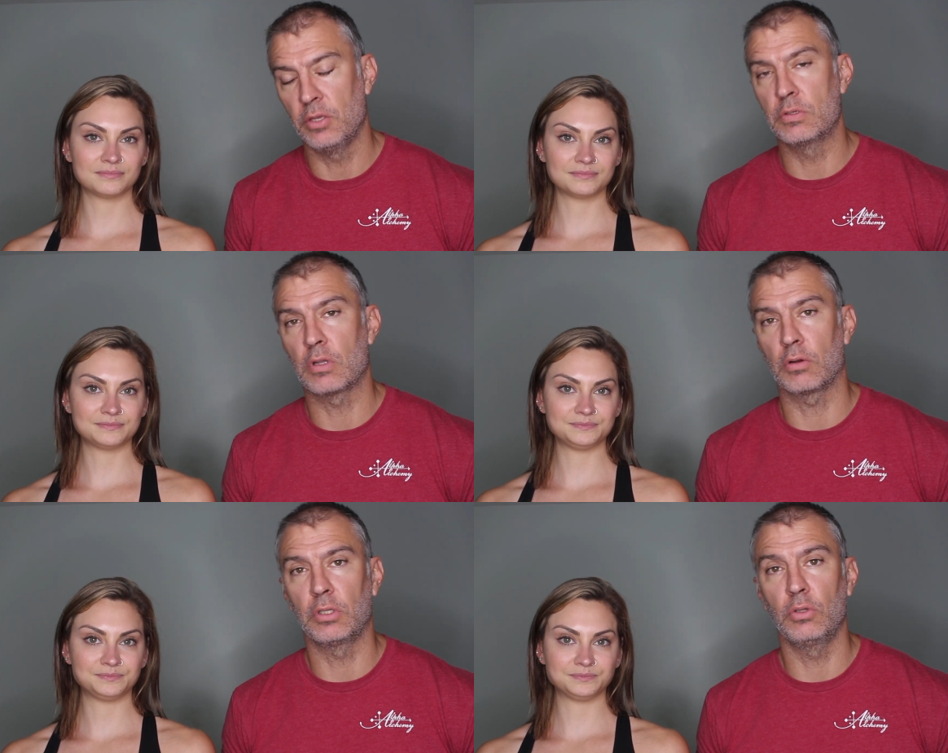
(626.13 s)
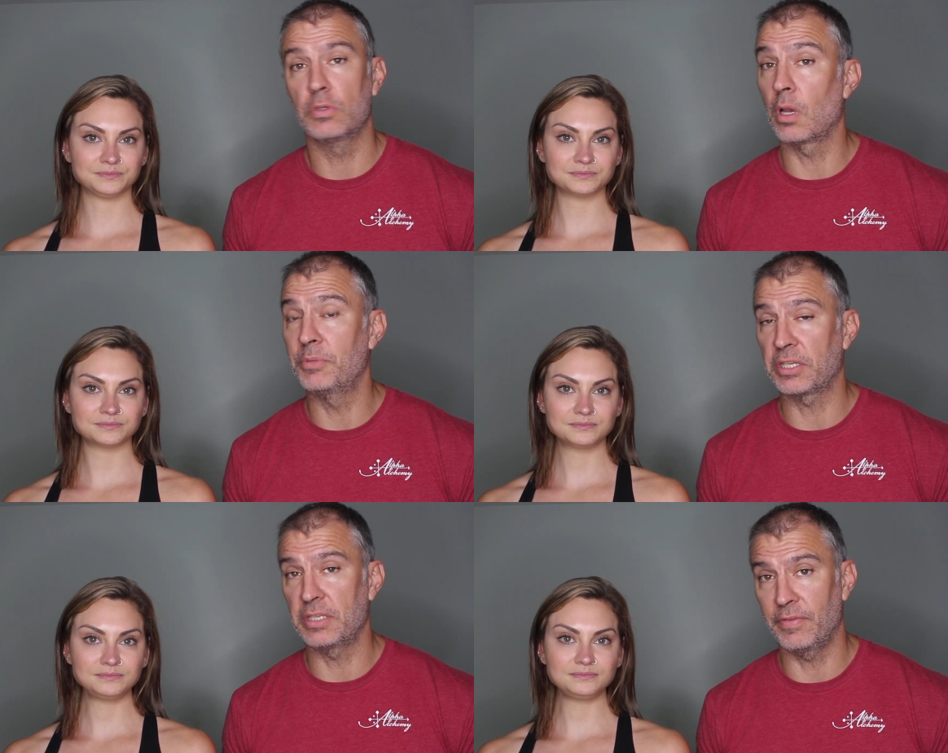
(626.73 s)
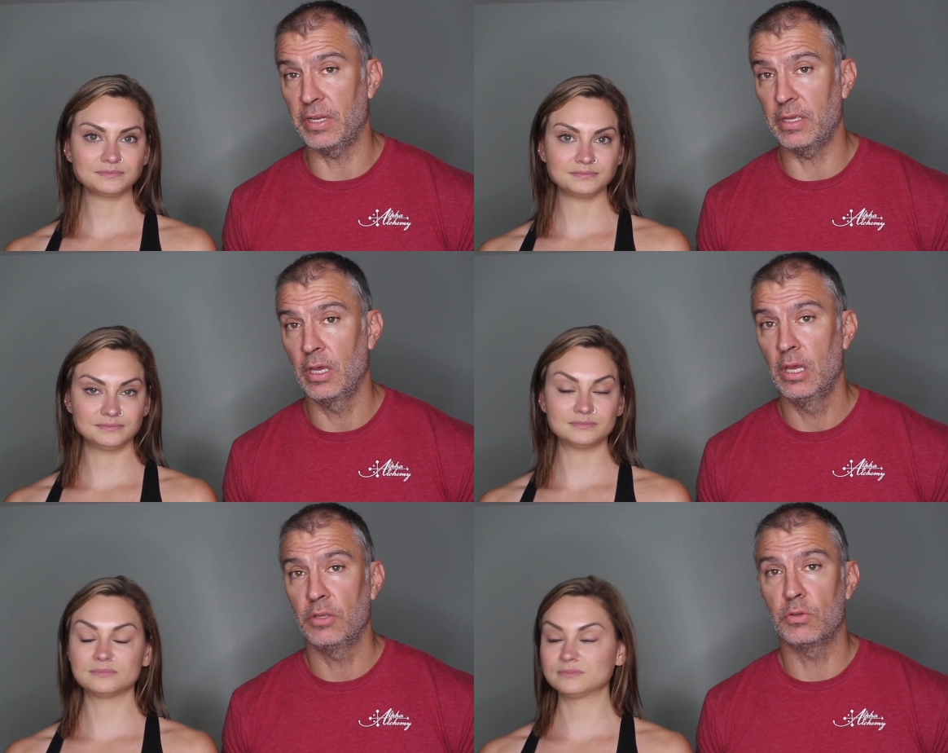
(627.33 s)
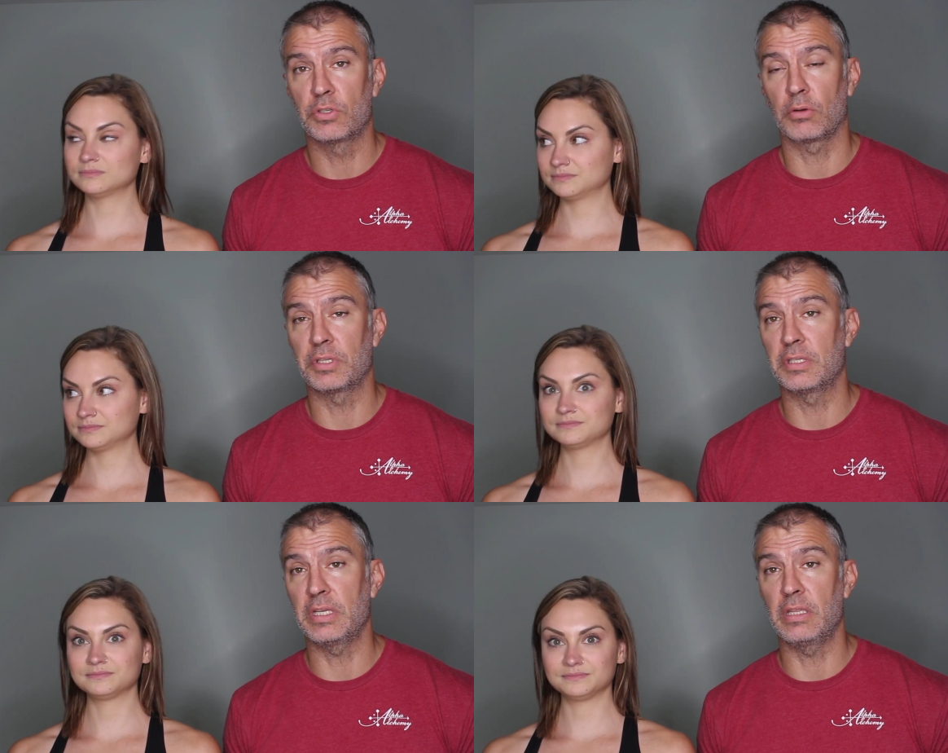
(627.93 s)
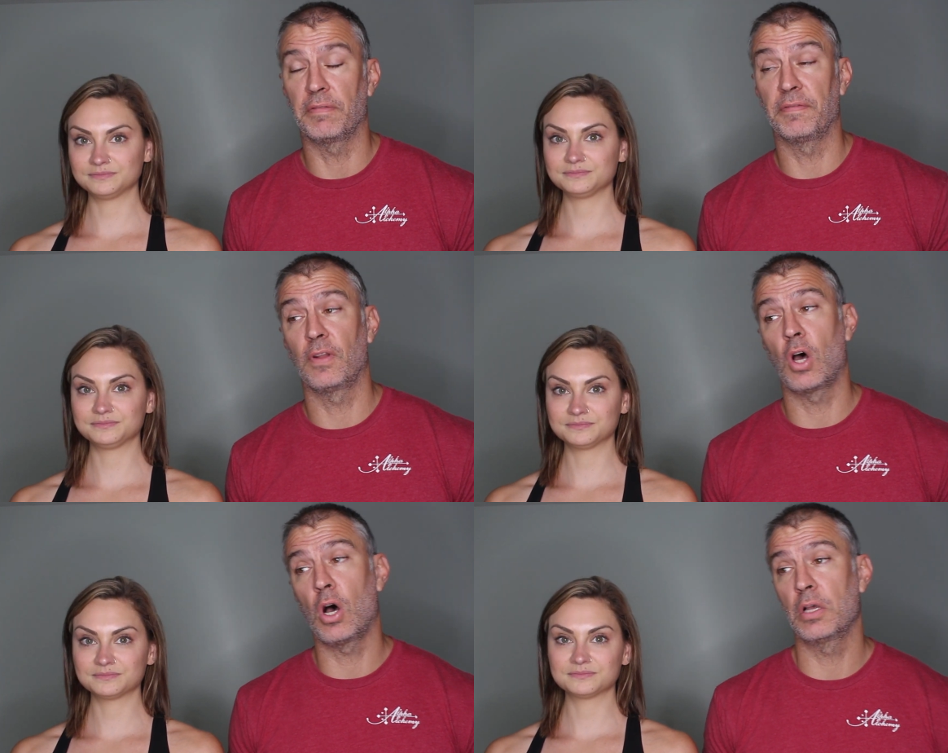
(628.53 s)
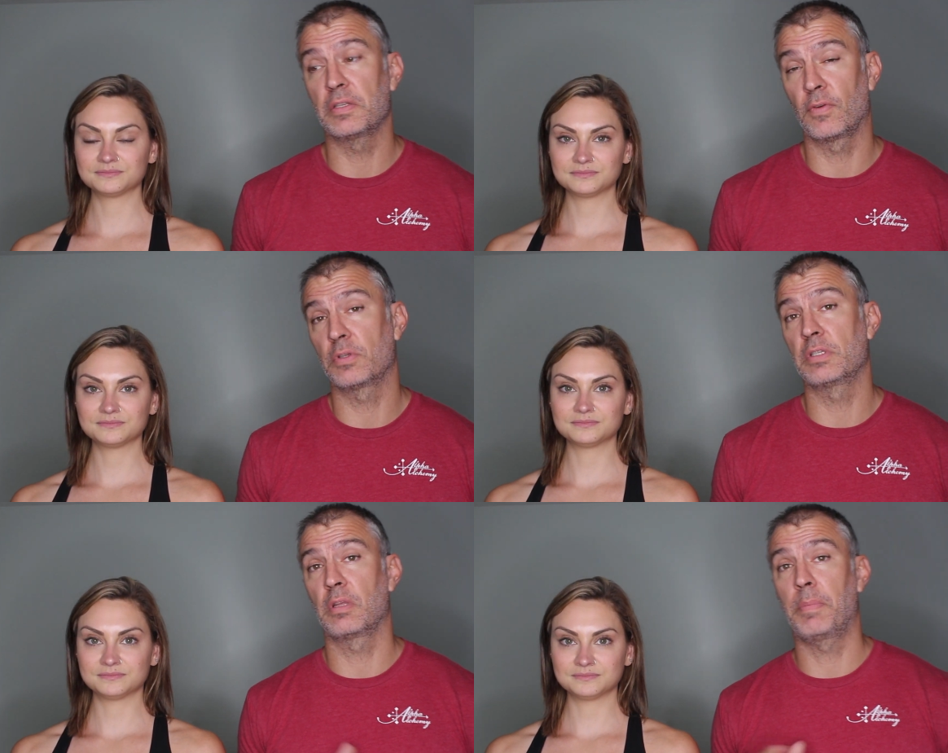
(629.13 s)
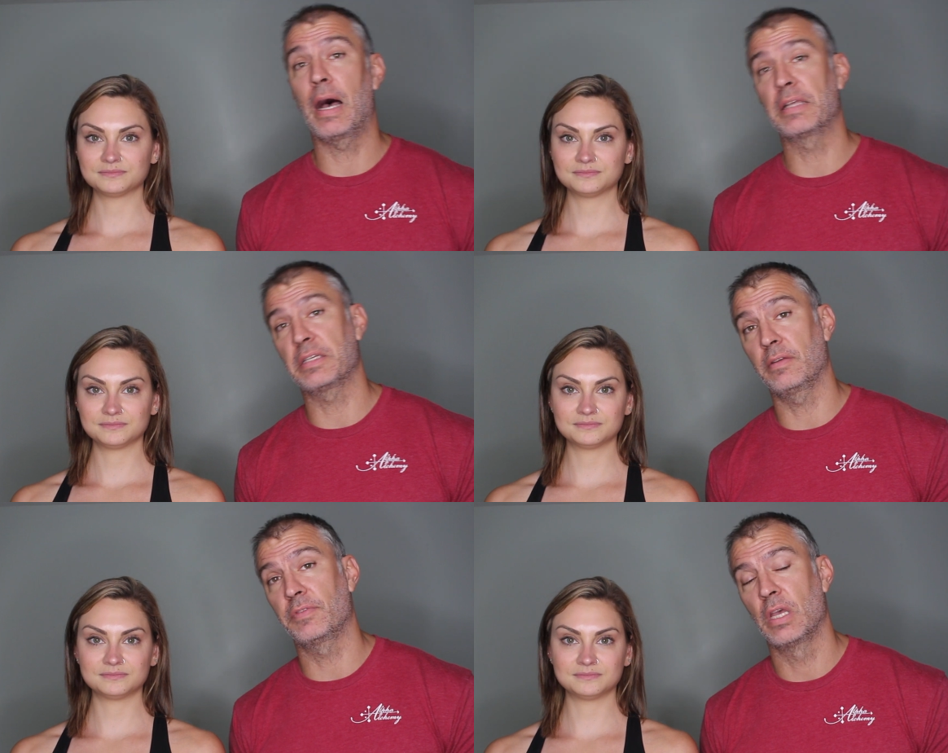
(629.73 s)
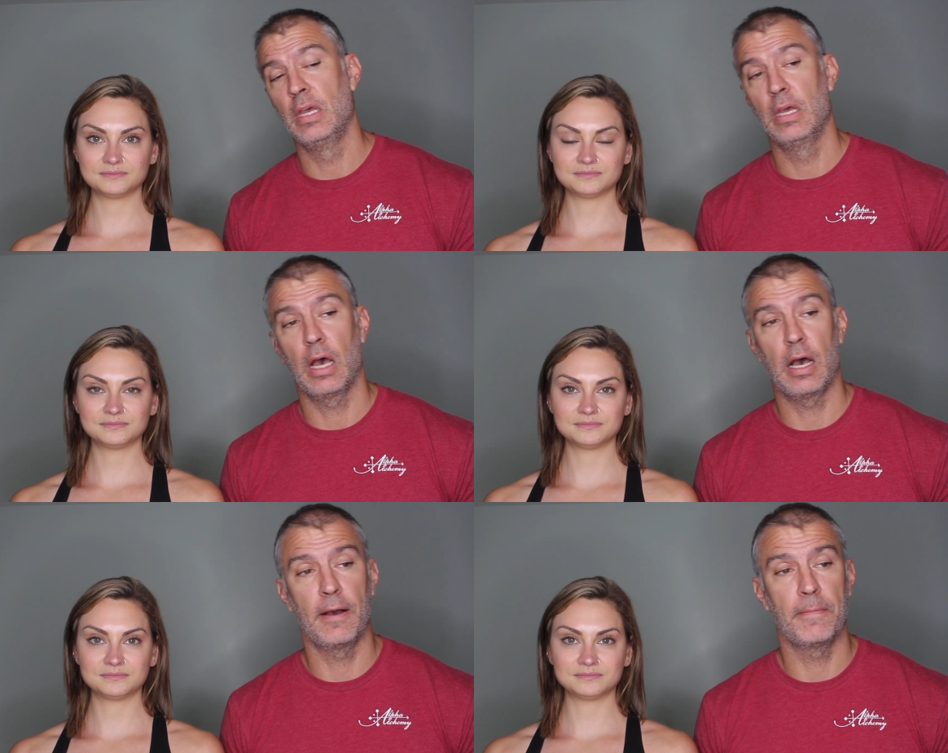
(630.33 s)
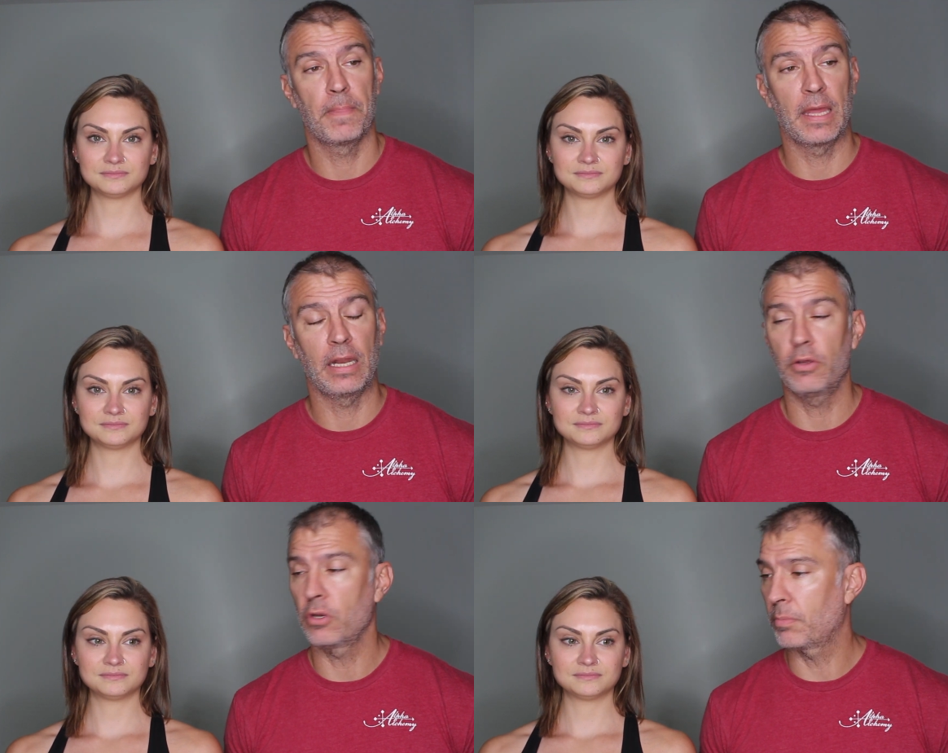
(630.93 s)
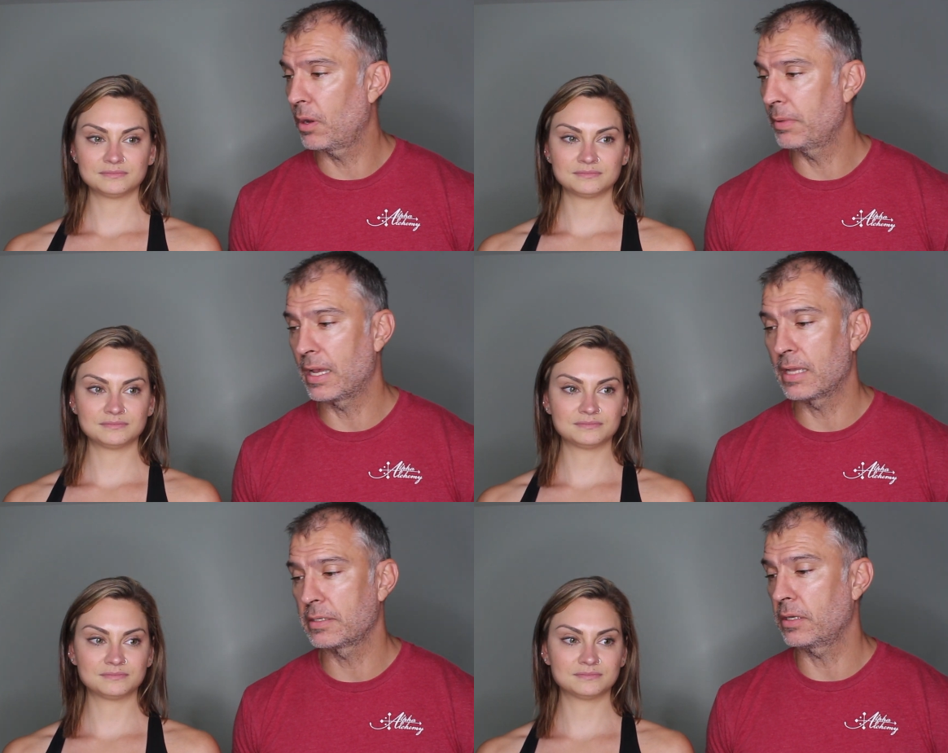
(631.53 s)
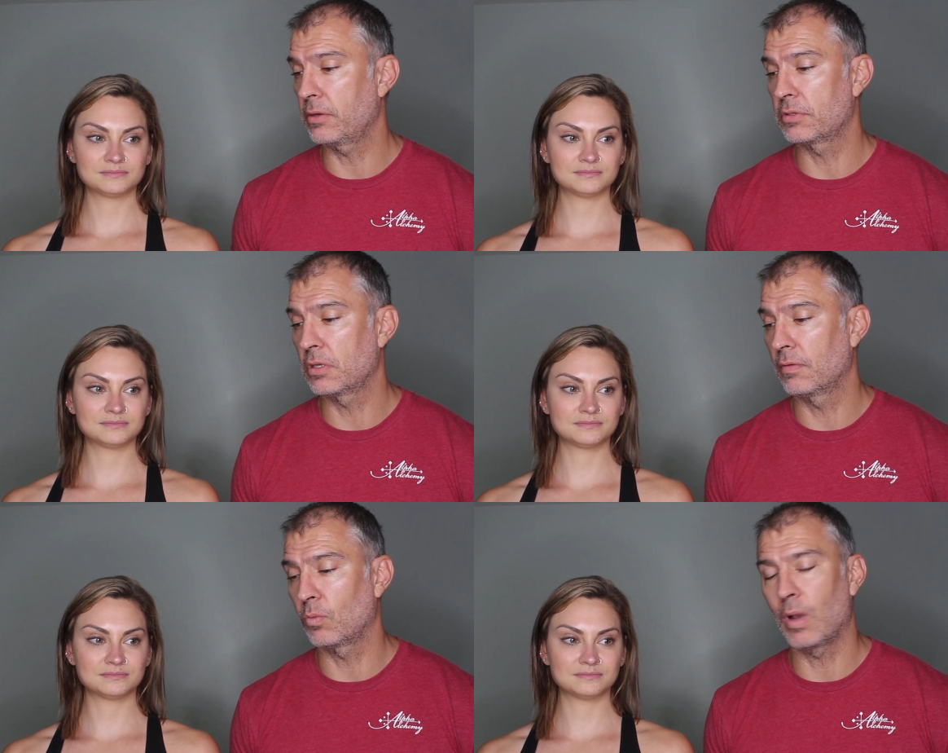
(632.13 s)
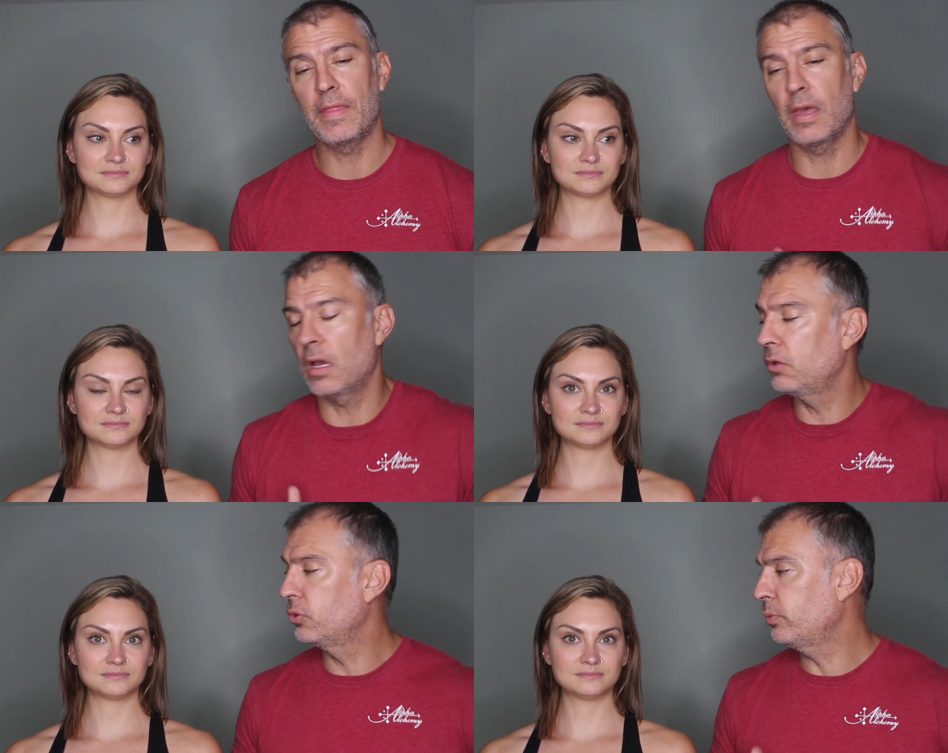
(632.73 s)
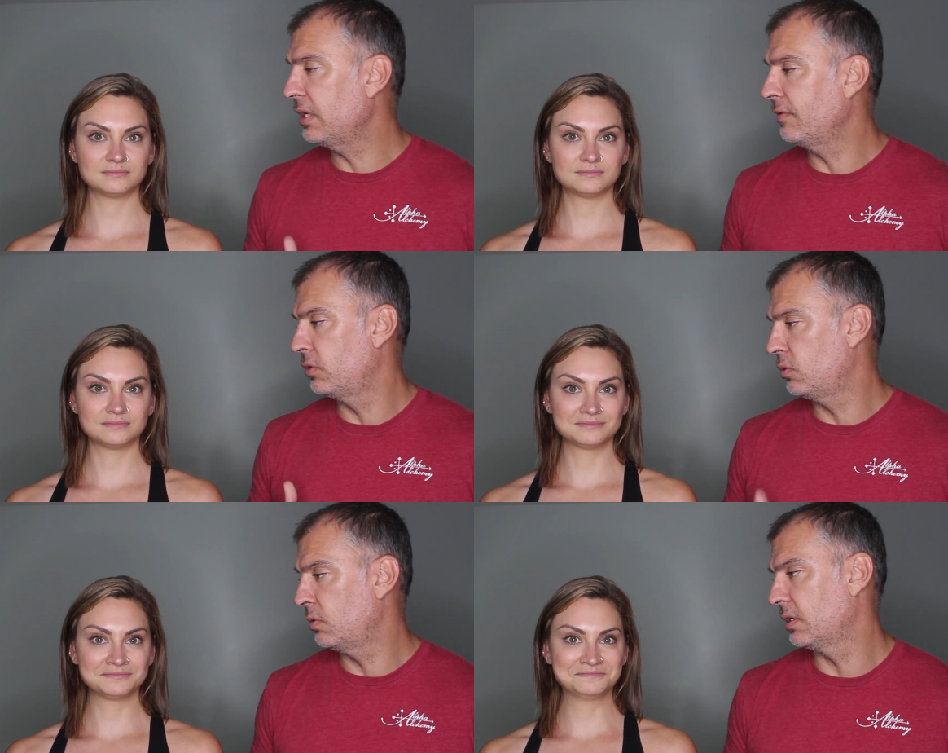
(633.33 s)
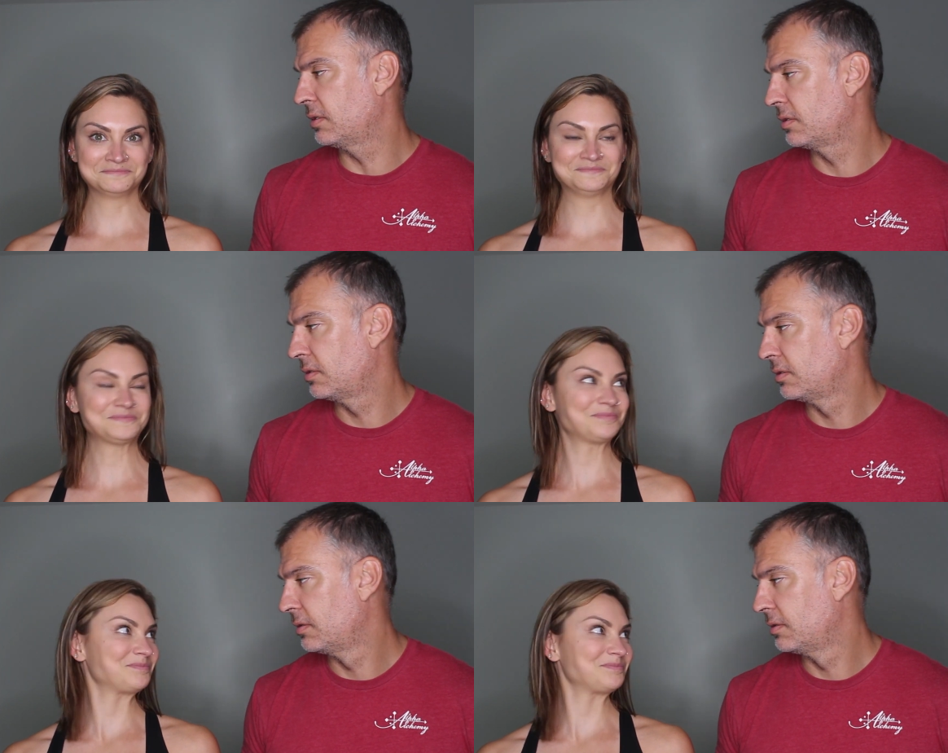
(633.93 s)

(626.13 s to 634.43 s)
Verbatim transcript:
Speaker 1: you start to lose objectivity. You start to see the flaws versus the positives. And I know you're probably asking yourself, why the hell do we even do this?